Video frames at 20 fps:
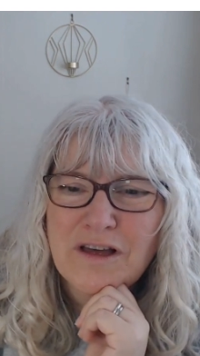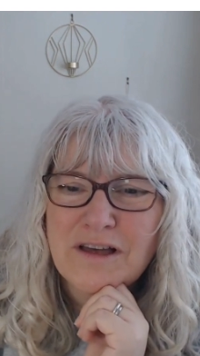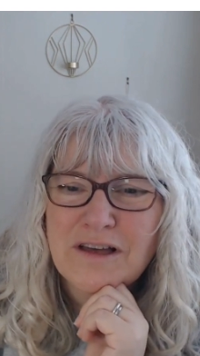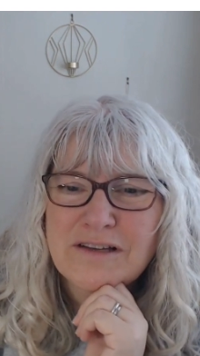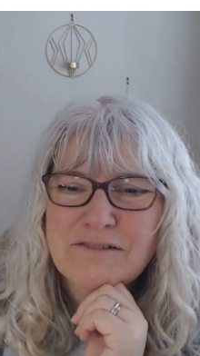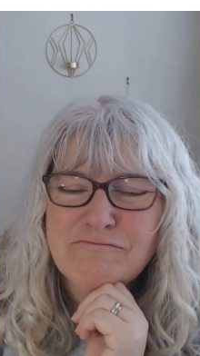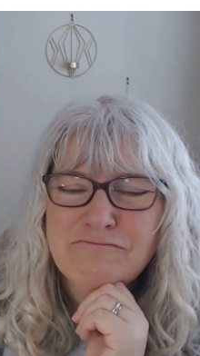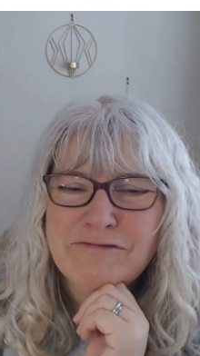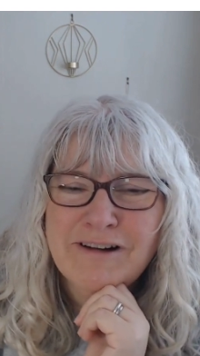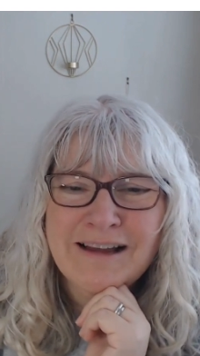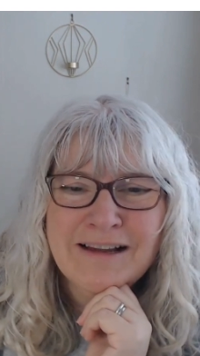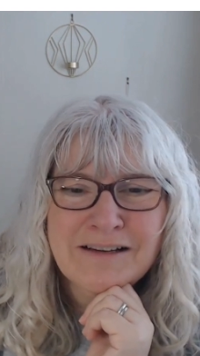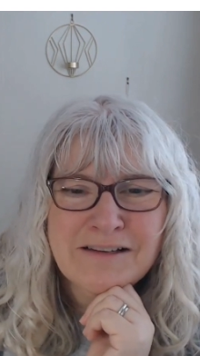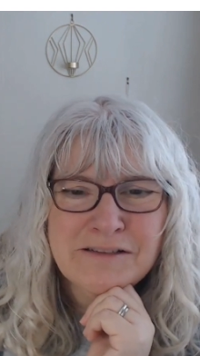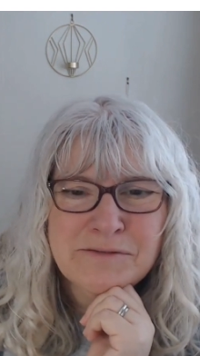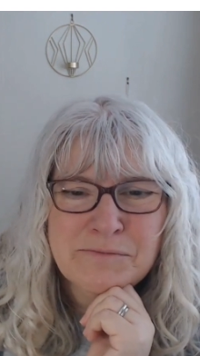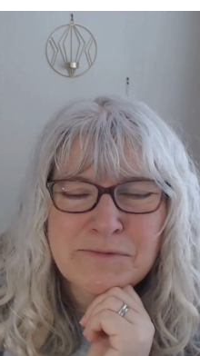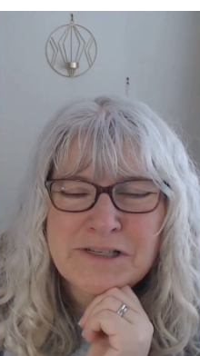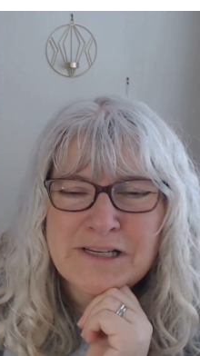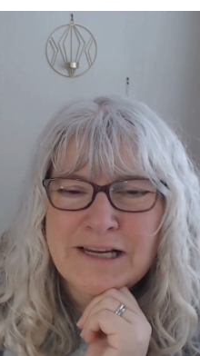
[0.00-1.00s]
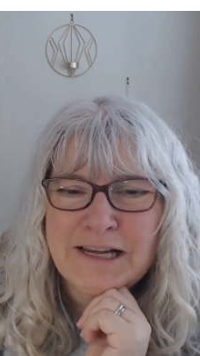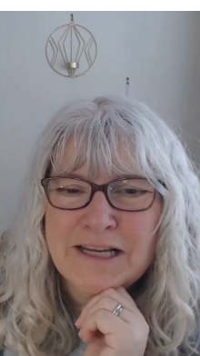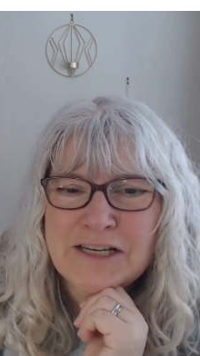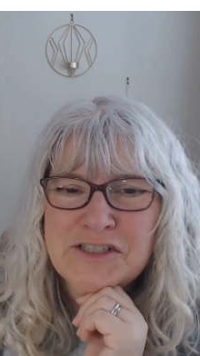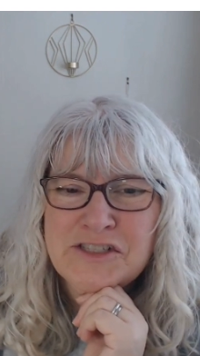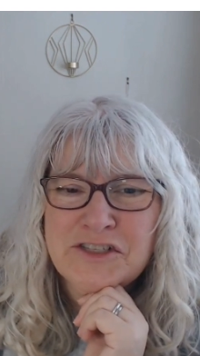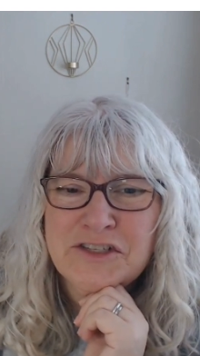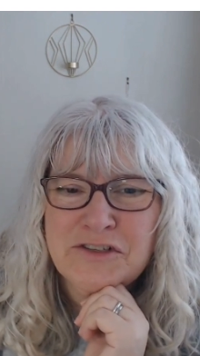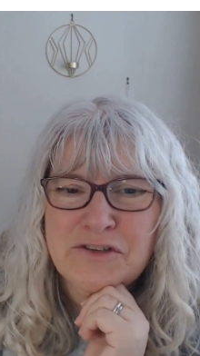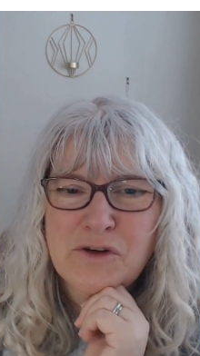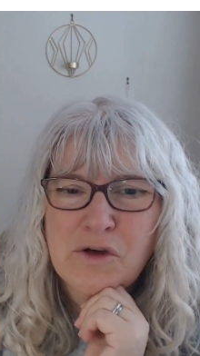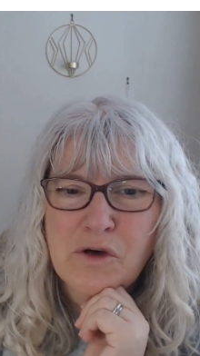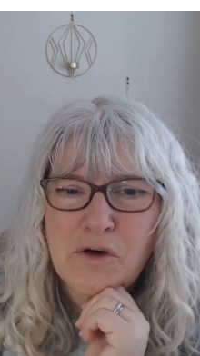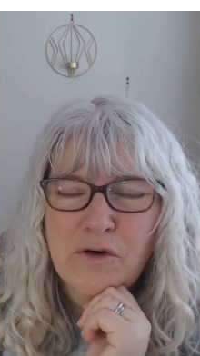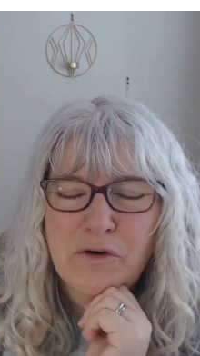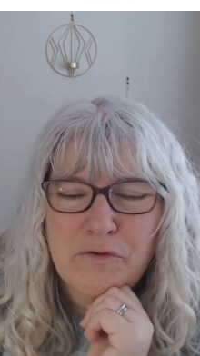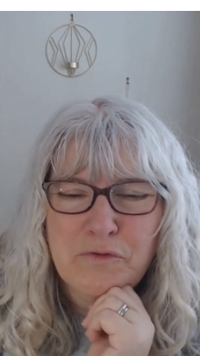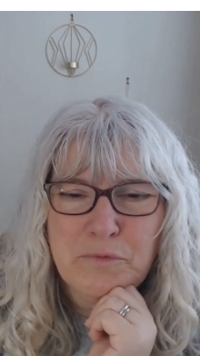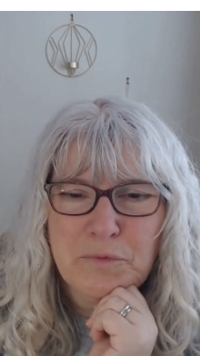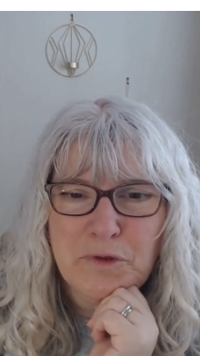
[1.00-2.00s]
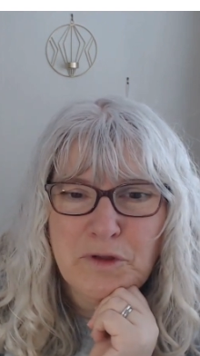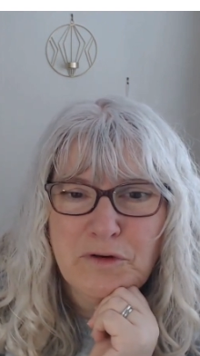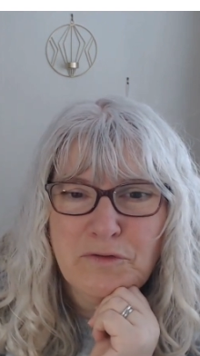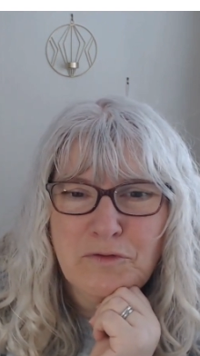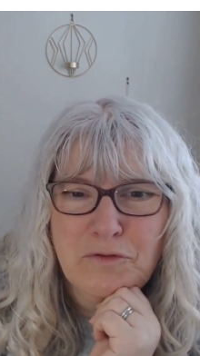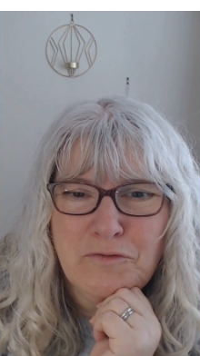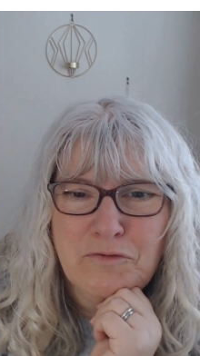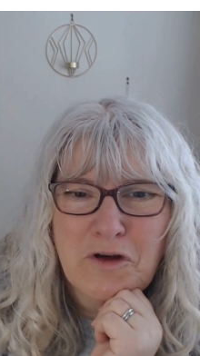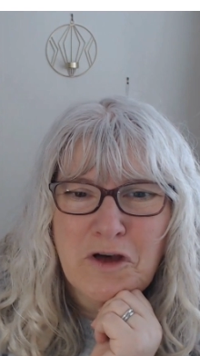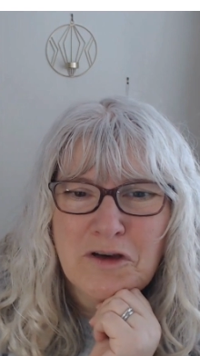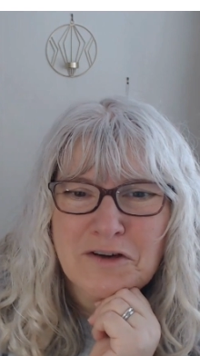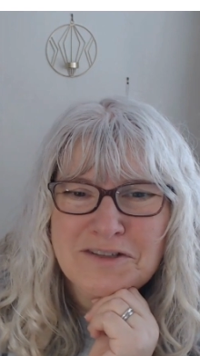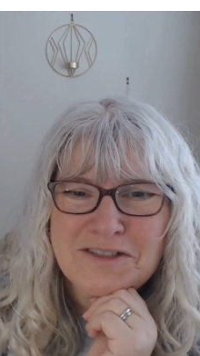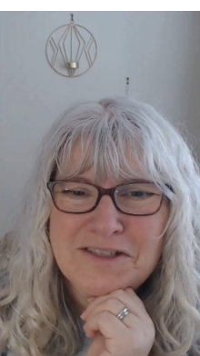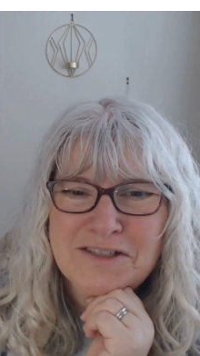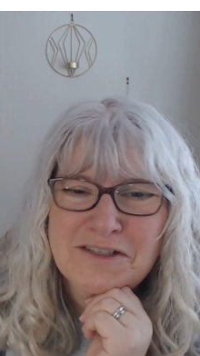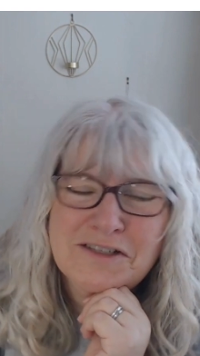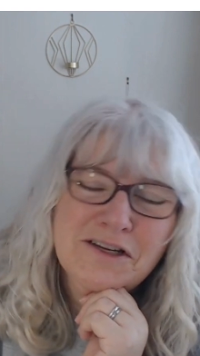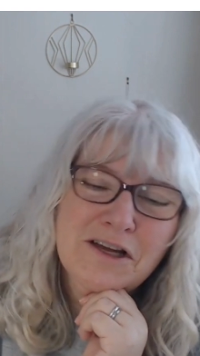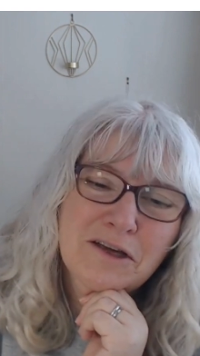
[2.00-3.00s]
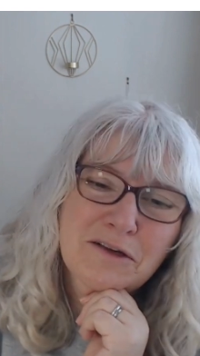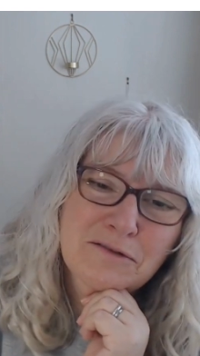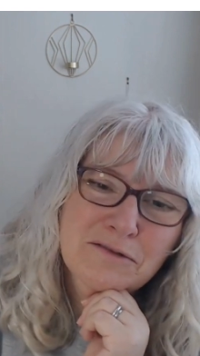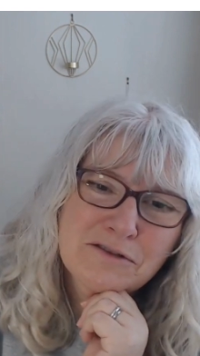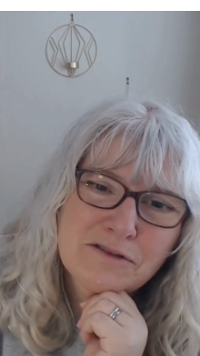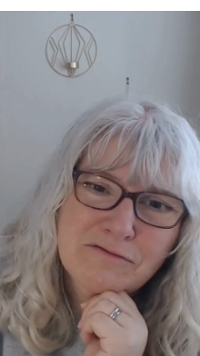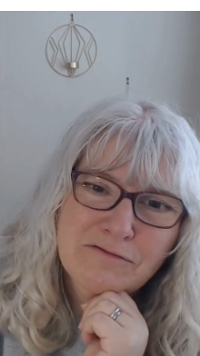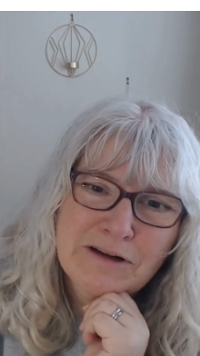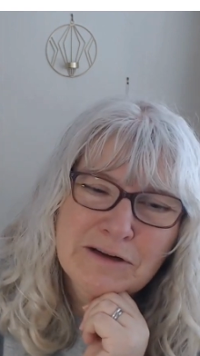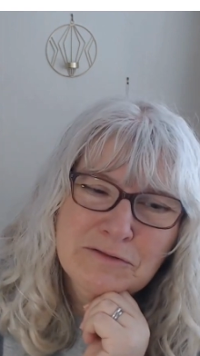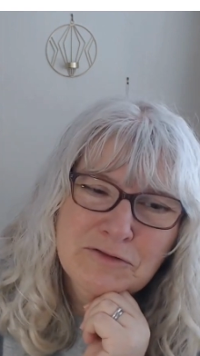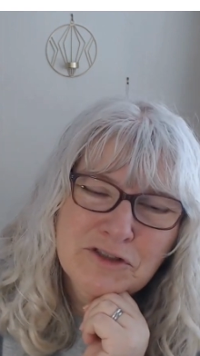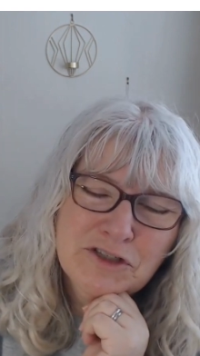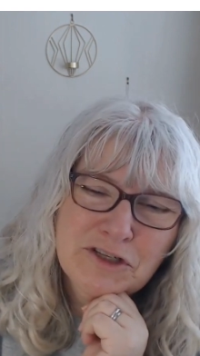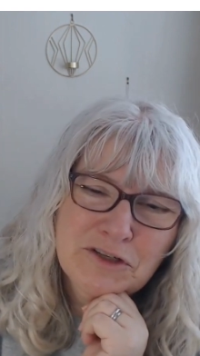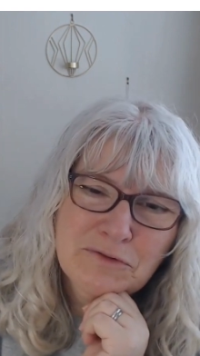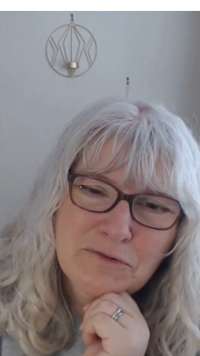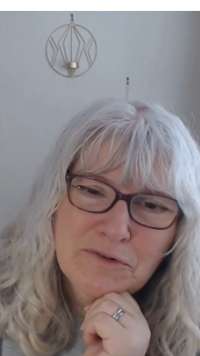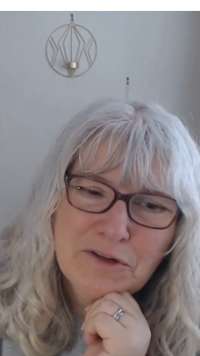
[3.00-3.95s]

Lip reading: a random selection of beautiful rocks and stones around you